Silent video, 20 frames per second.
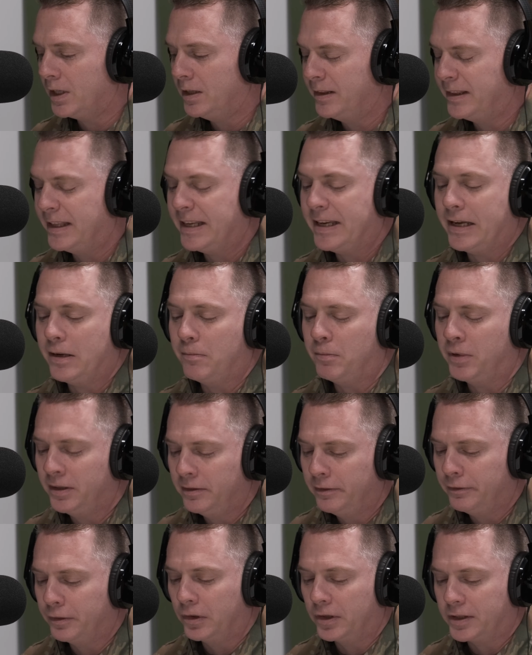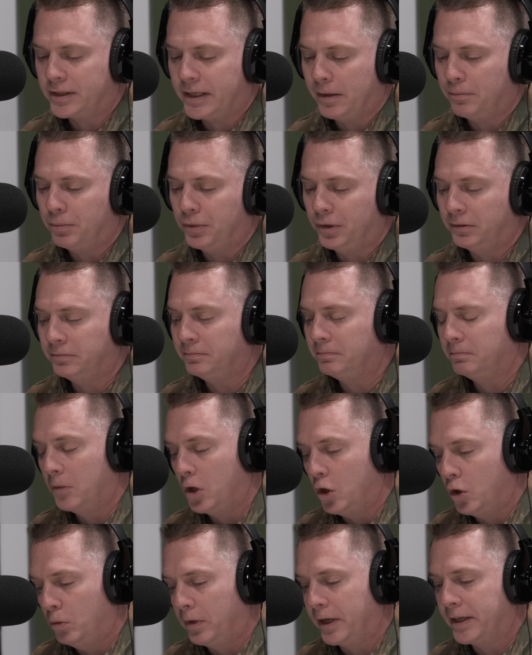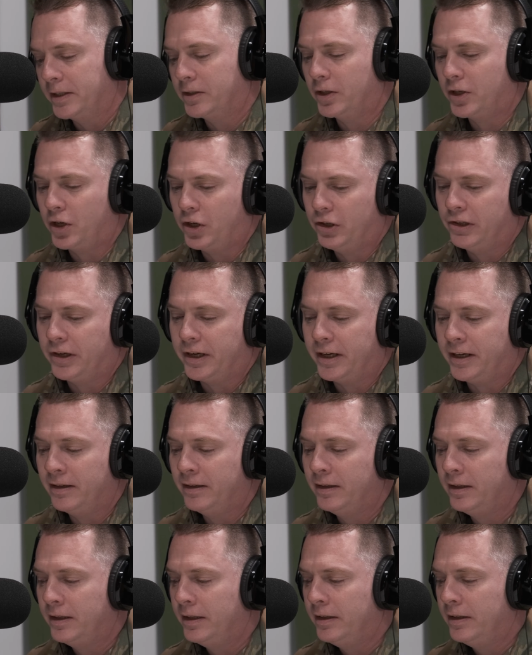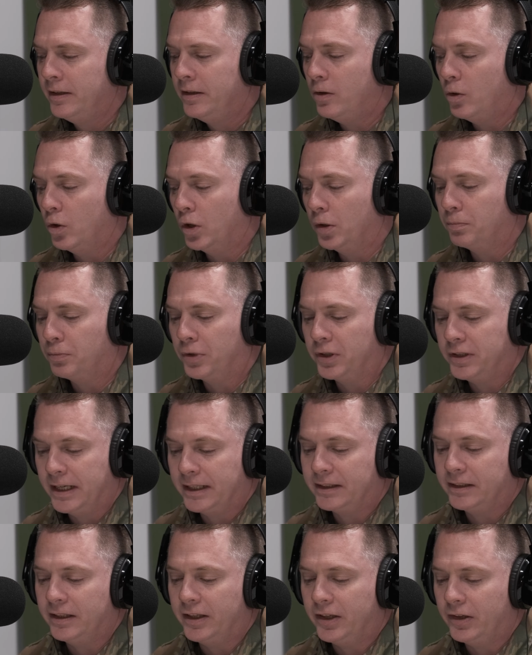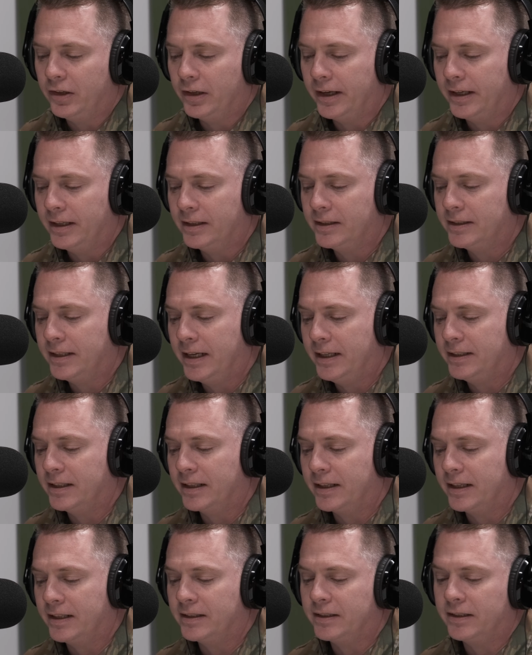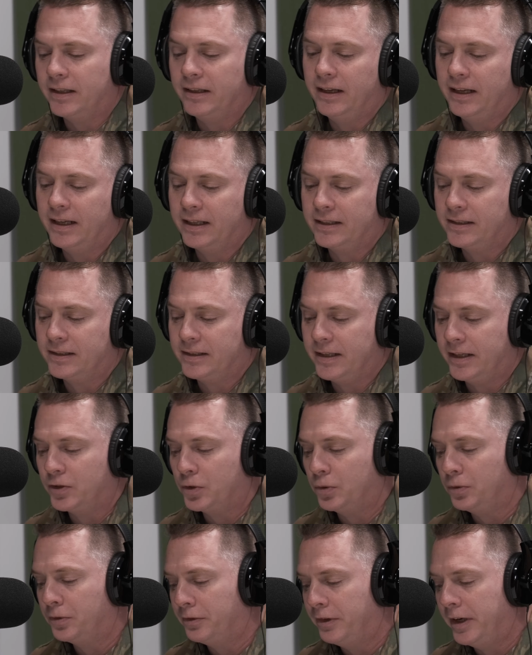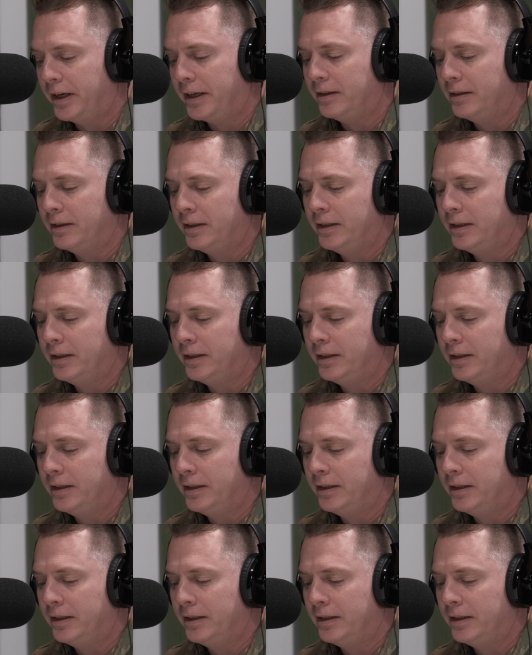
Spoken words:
theme, for example, homeland security, or protecting the United States against the existential threat